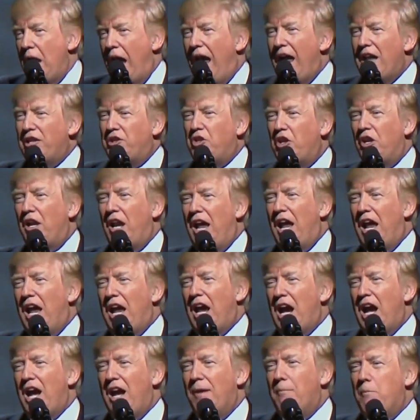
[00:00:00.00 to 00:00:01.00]
And
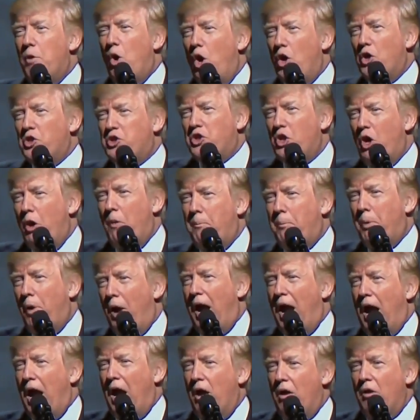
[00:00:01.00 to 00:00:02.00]
today I am also
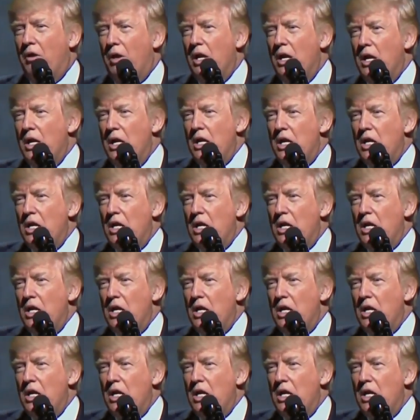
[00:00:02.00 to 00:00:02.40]
proud